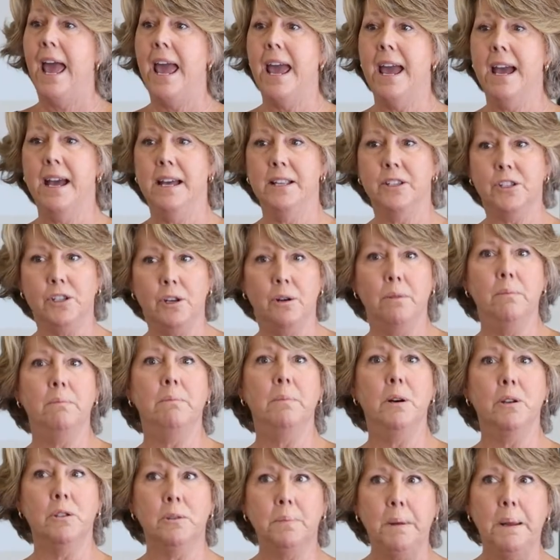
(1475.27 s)
And so
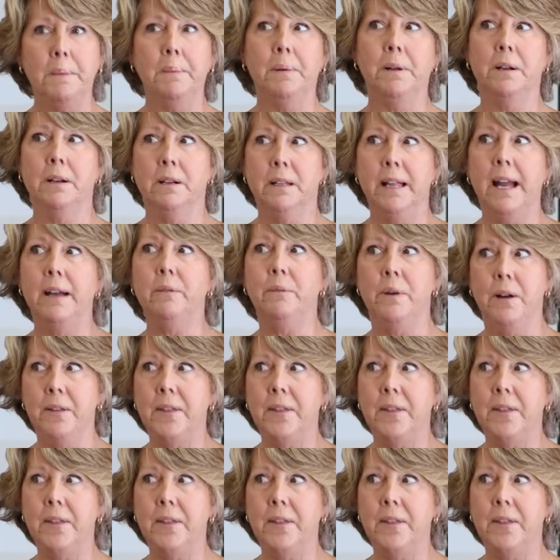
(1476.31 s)
most people are like,